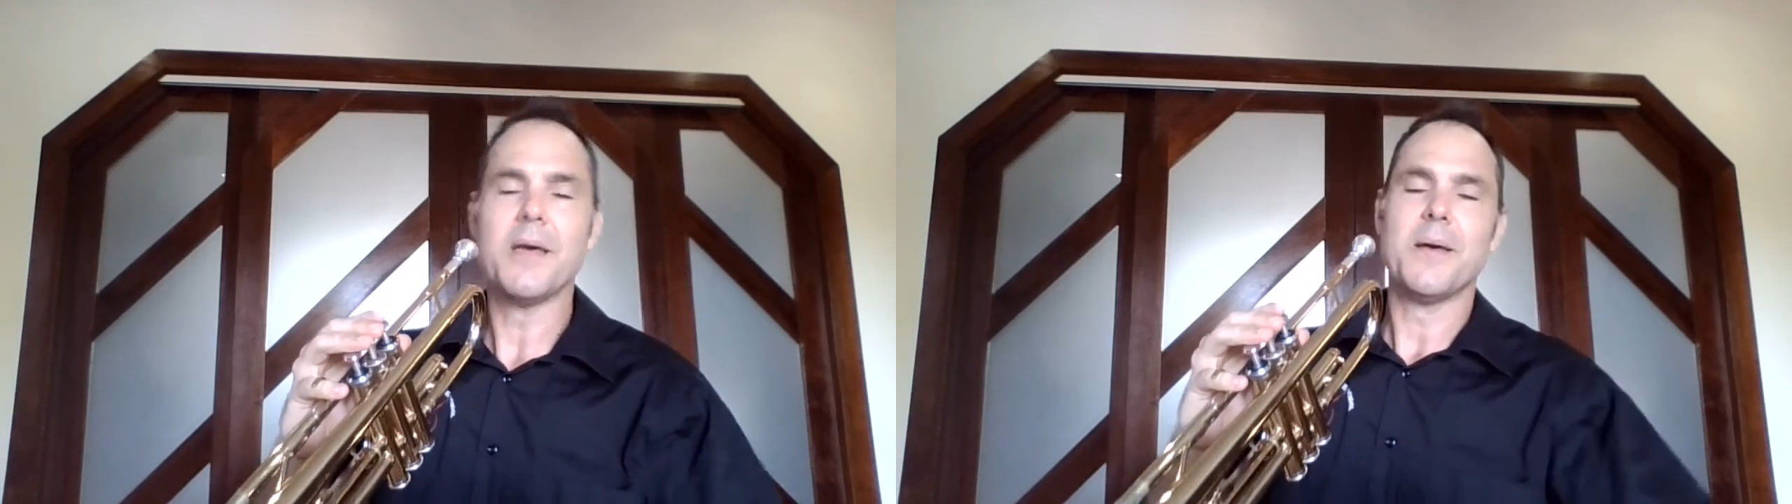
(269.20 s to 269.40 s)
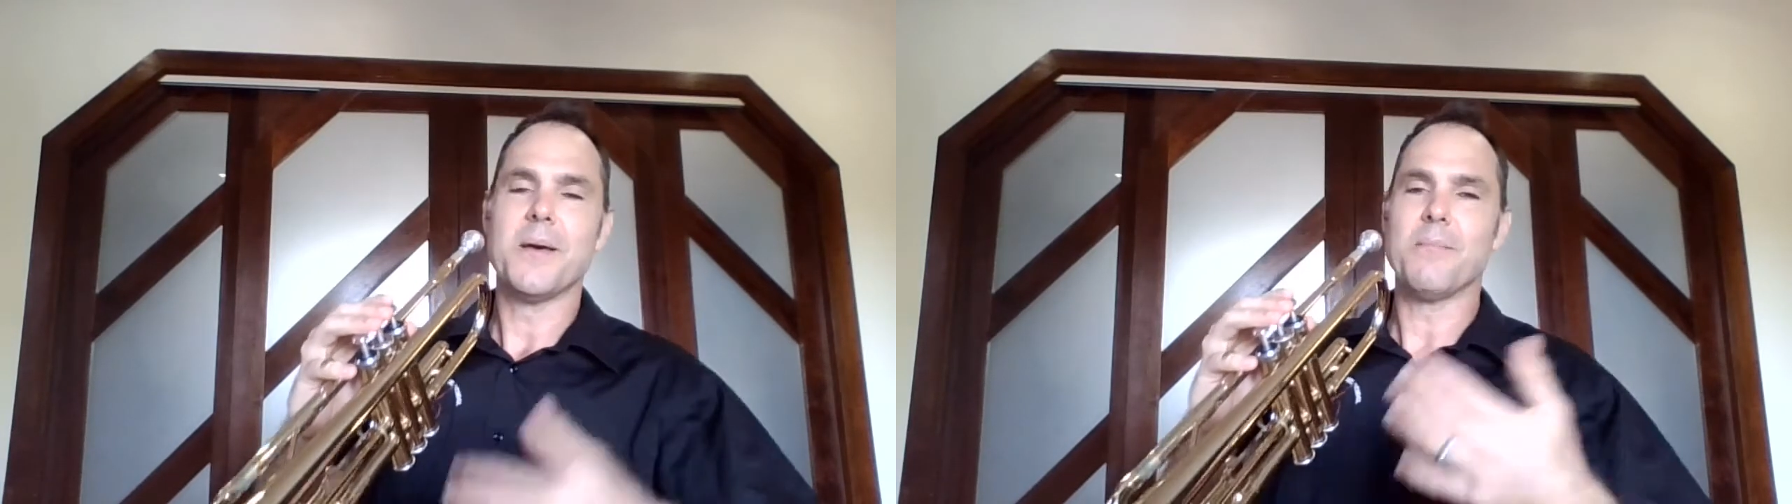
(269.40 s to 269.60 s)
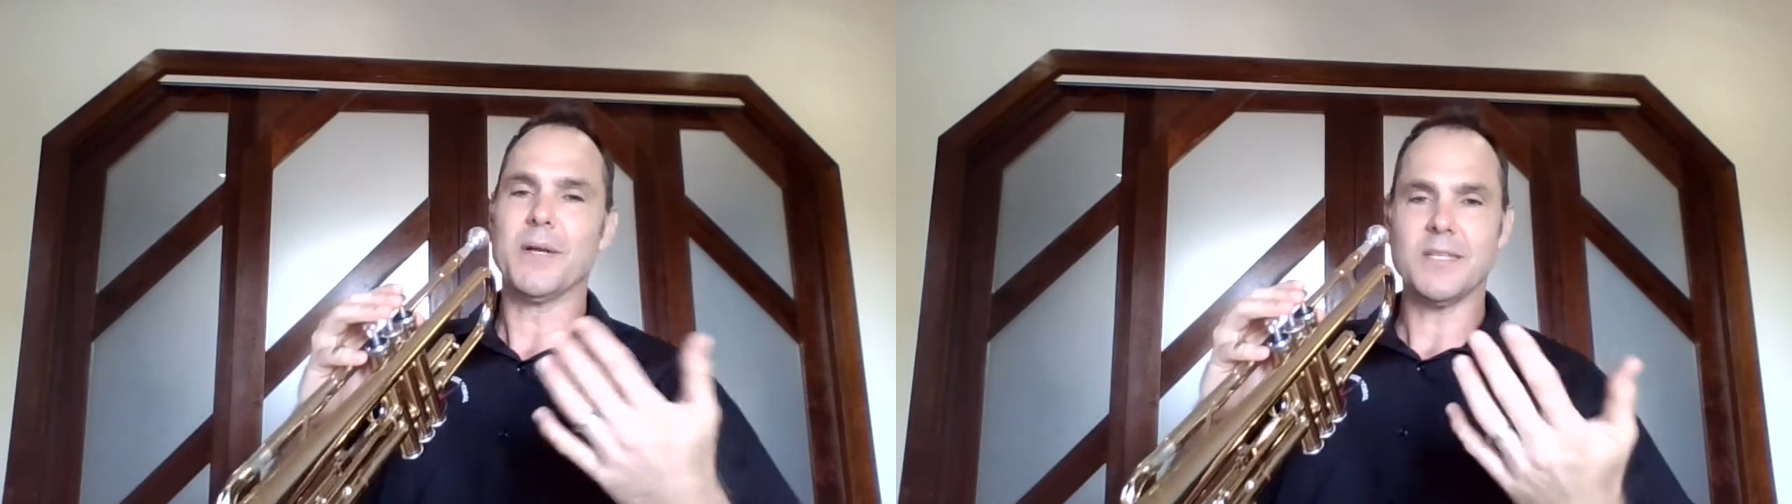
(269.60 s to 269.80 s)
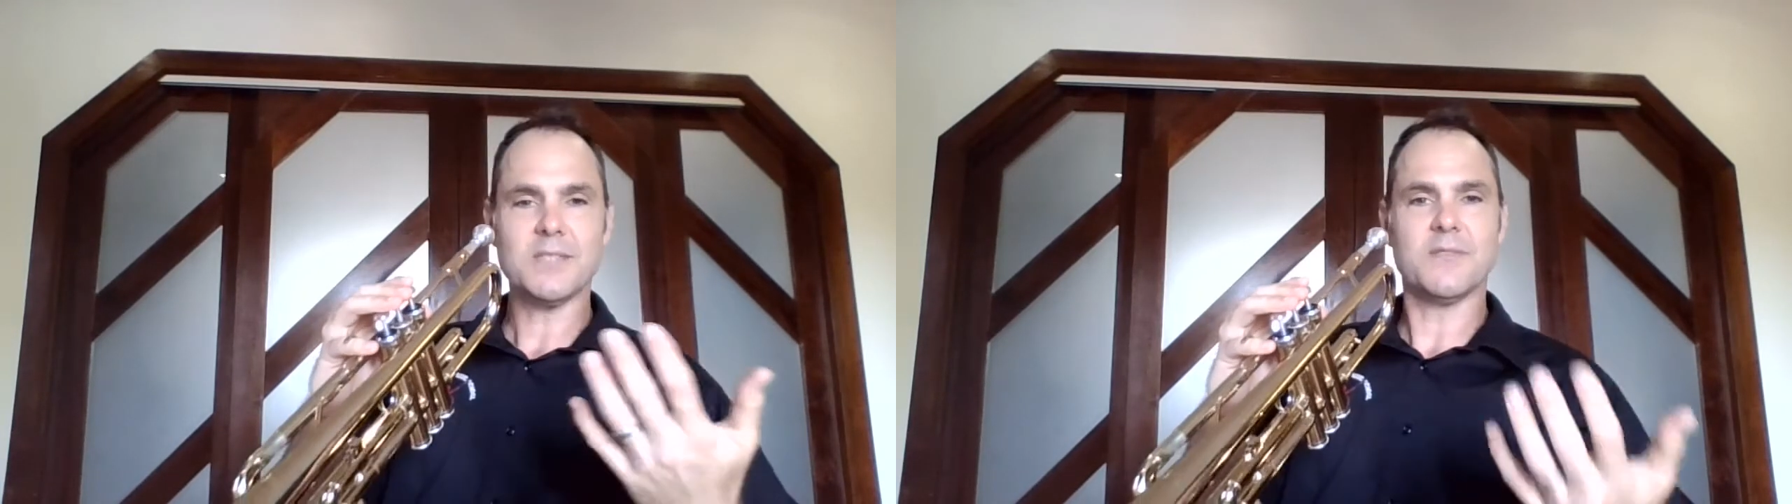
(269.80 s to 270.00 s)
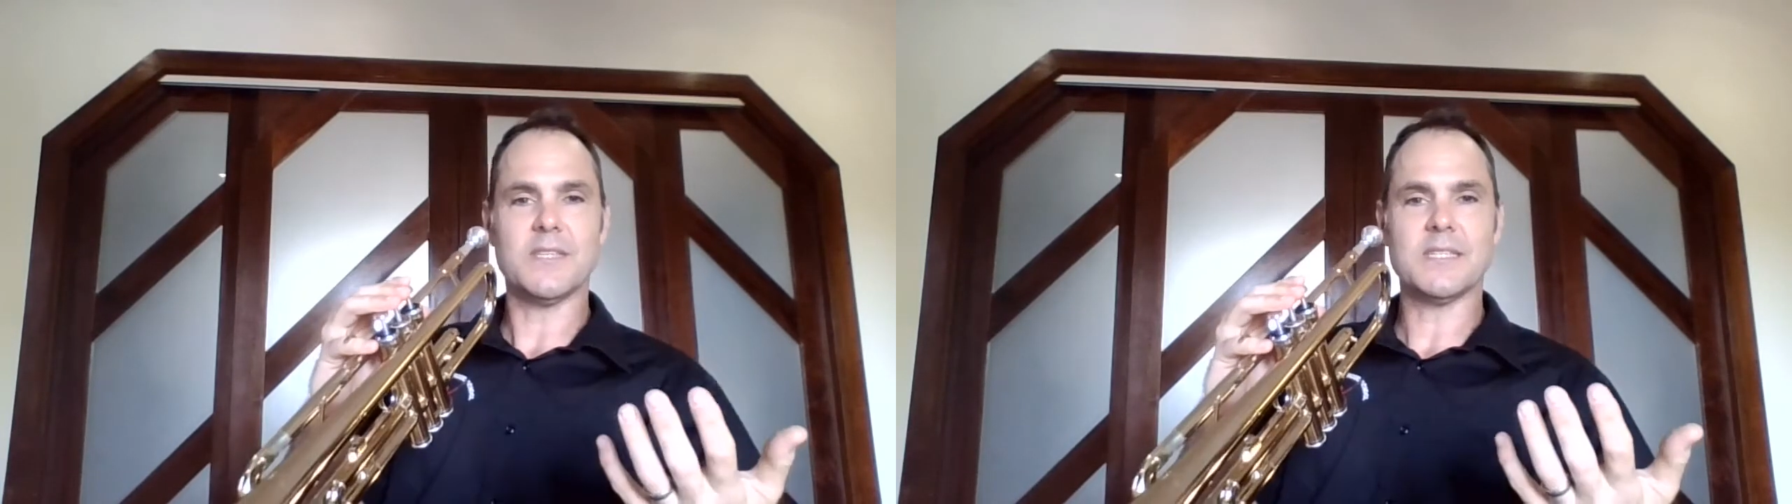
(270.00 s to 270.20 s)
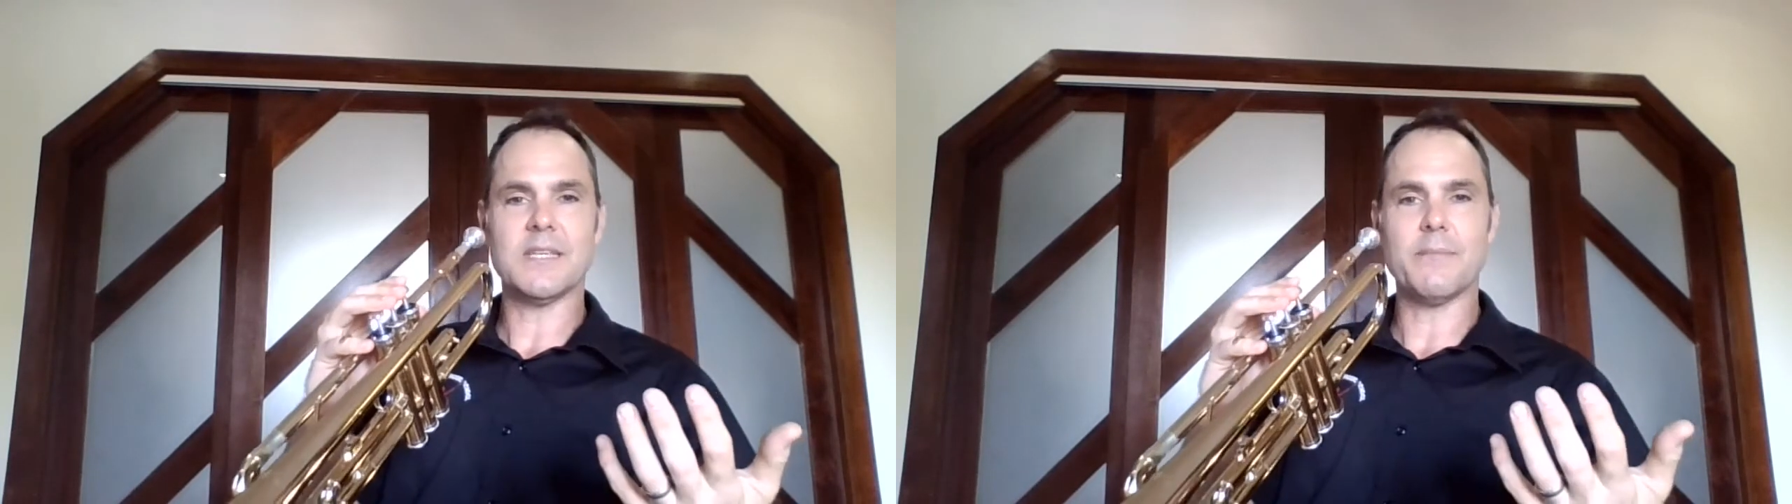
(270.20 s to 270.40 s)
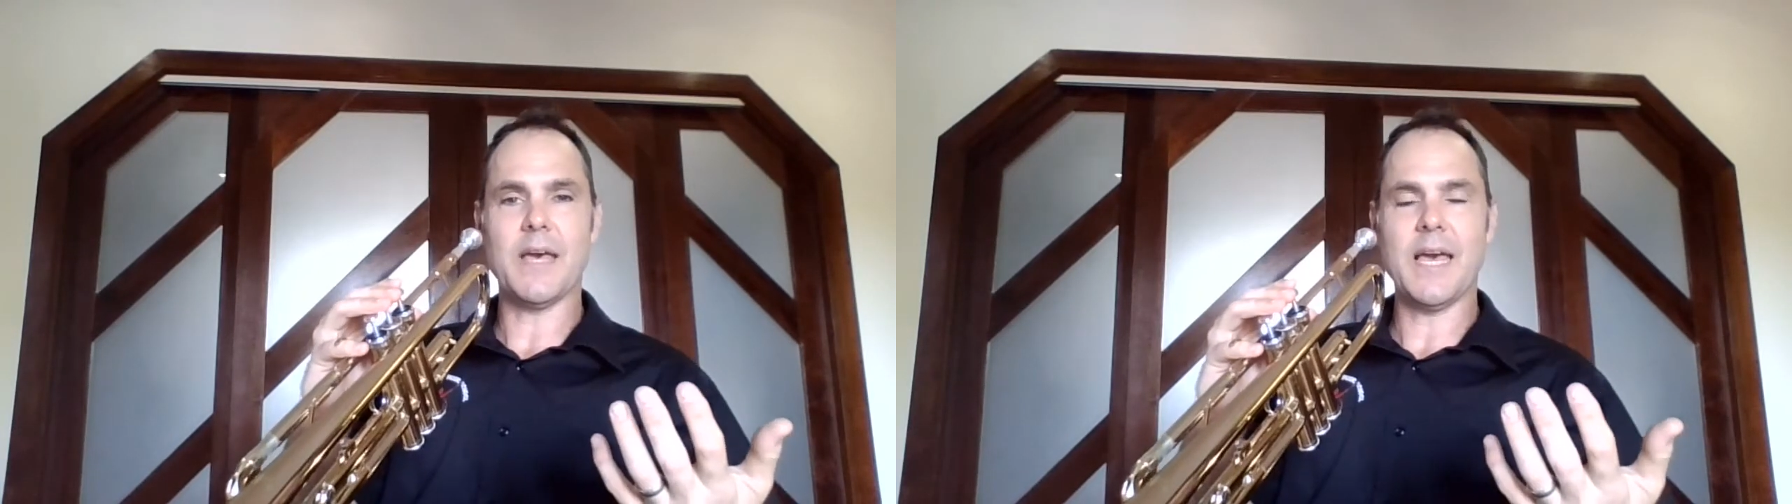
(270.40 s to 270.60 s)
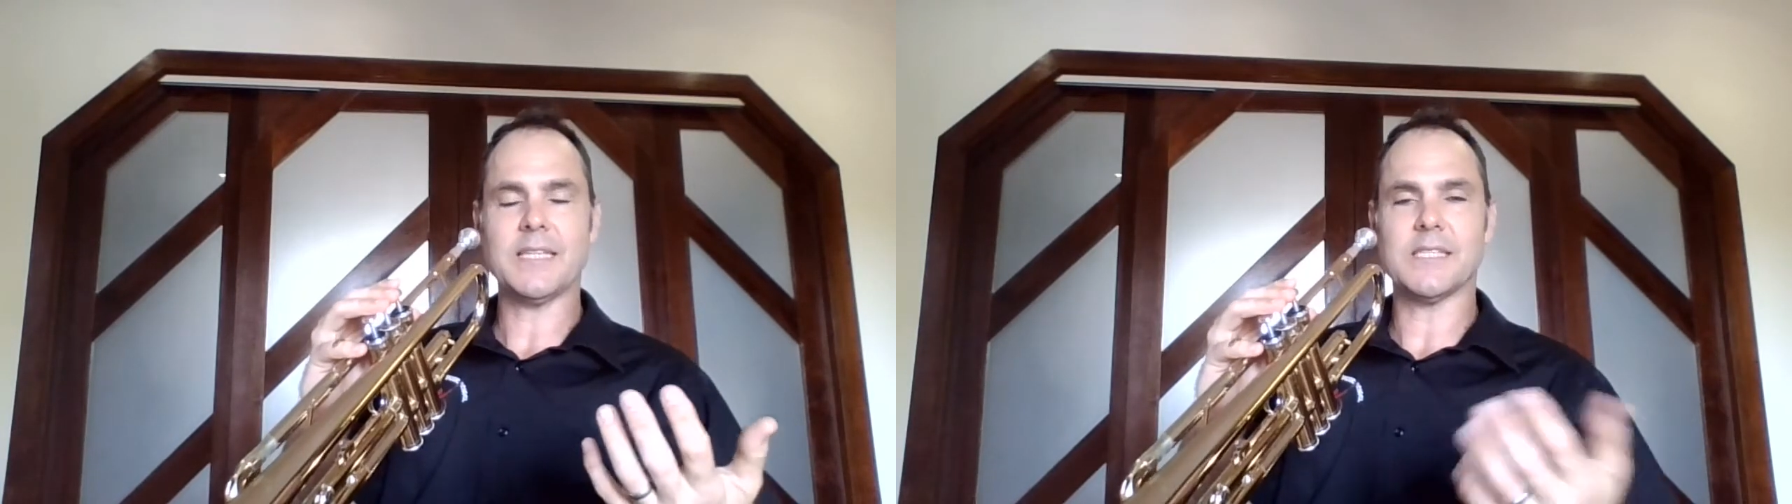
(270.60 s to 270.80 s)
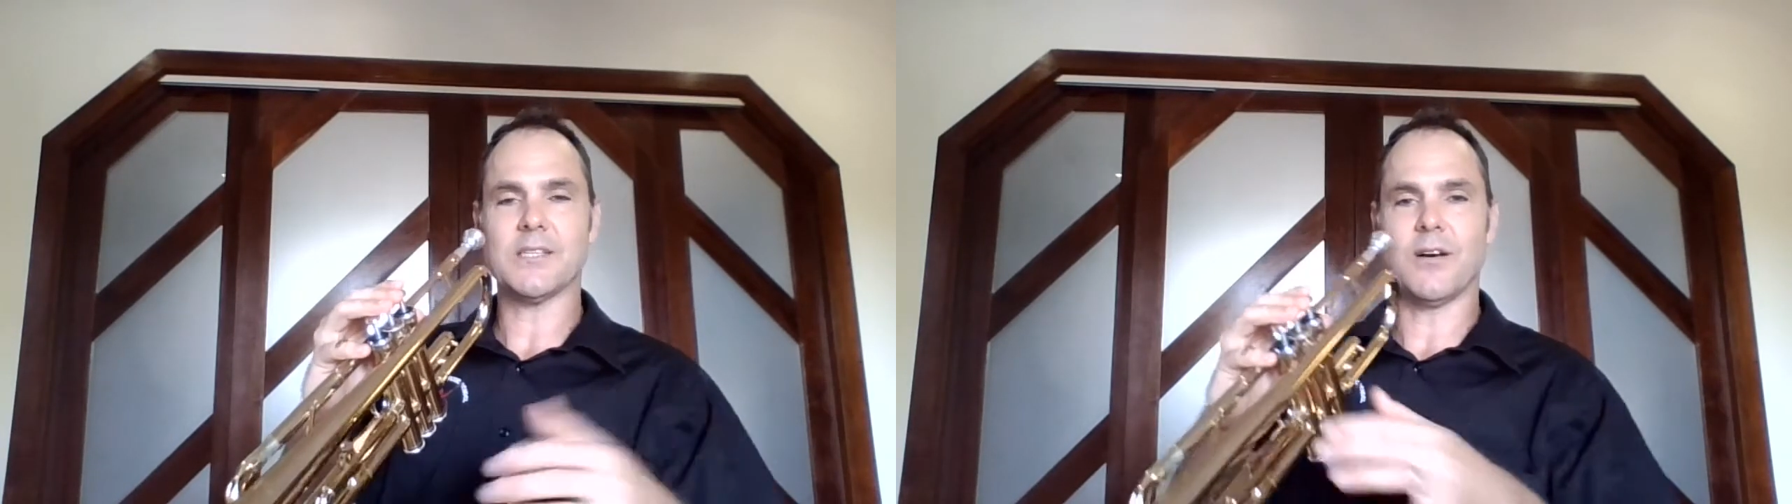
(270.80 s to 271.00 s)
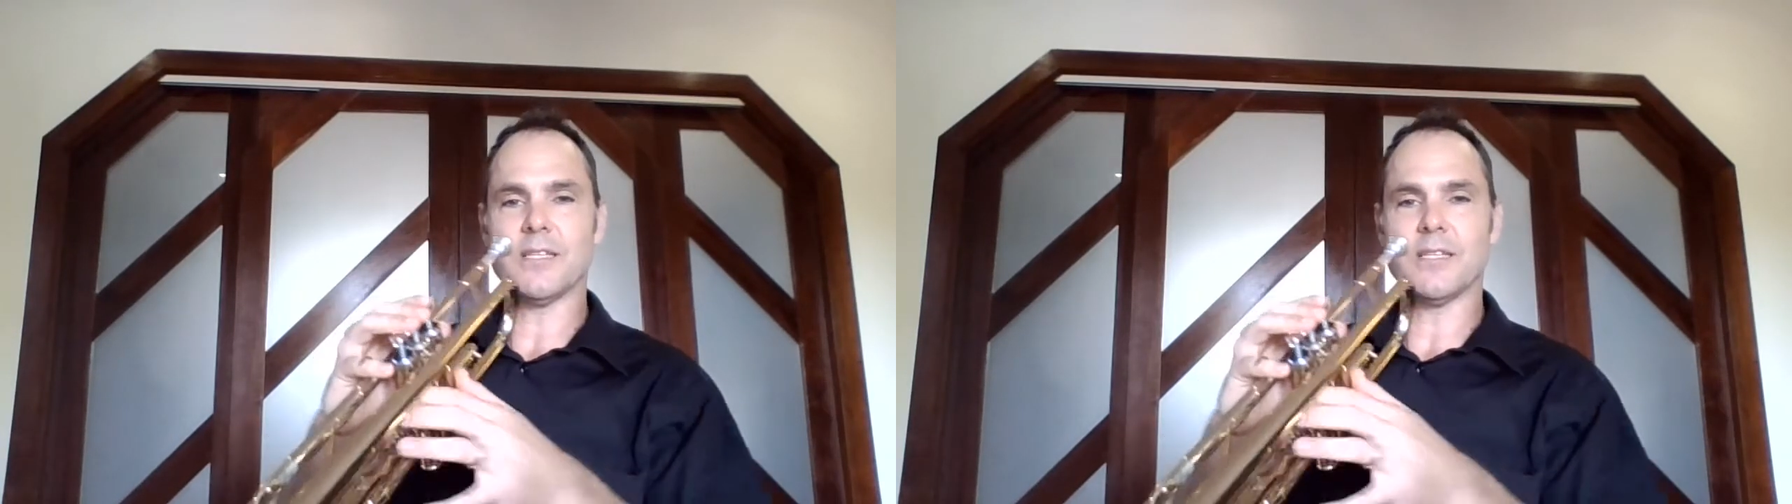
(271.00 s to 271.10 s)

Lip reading: but just for this exercise,